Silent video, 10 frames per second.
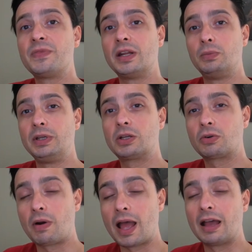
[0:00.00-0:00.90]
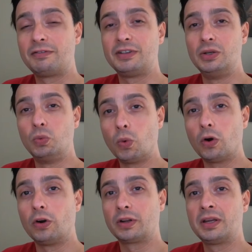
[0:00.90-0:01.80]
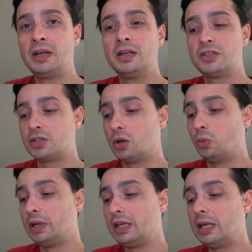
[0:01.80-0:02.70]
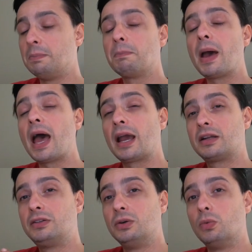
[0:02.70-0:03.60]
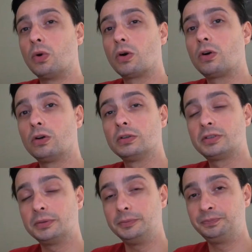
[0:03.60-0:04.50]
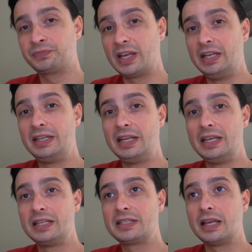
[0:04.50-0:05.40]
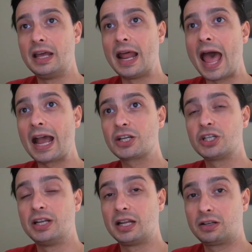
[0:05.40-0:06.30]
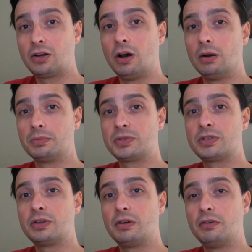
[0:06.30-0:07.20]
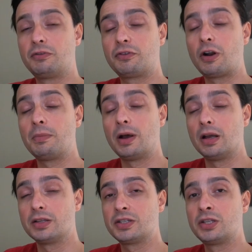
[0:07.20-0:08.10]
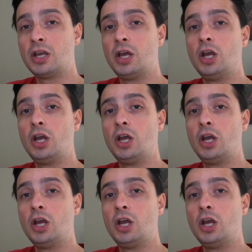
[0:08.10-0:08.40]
that we craft and work. So we impact the world. It is an action that comes from us